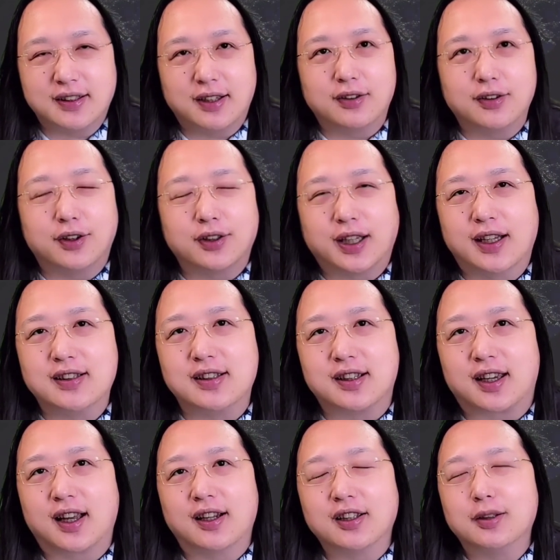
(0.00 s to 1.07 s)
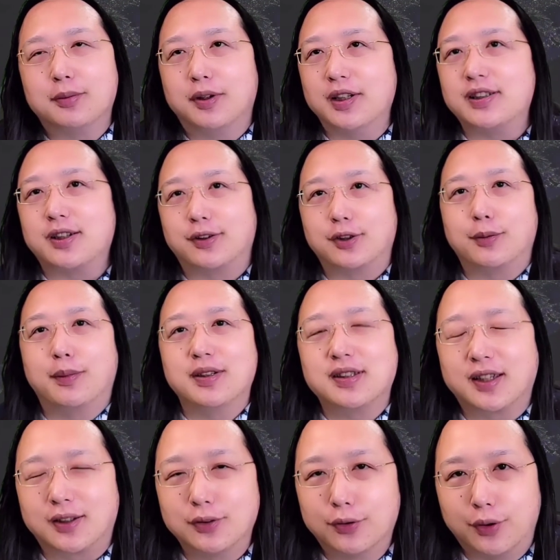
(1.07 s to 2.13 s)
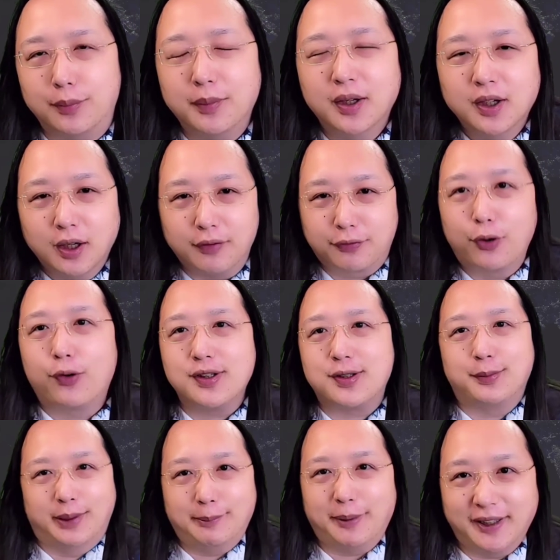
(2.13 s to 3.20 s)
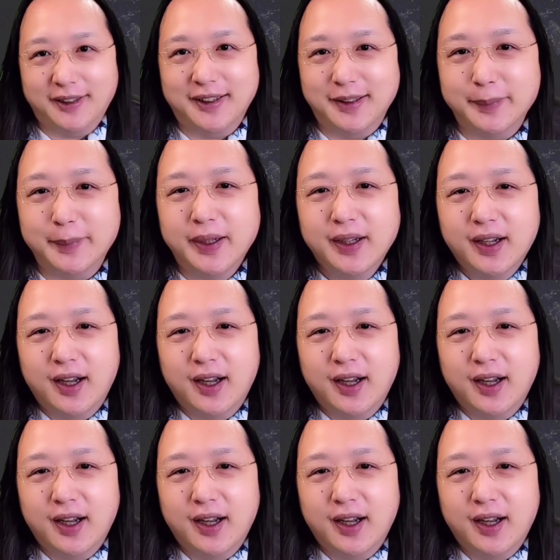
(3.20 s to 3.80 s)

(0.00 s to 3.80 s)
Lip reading: they're not as accountable as our domestic norm. Of course we ban them.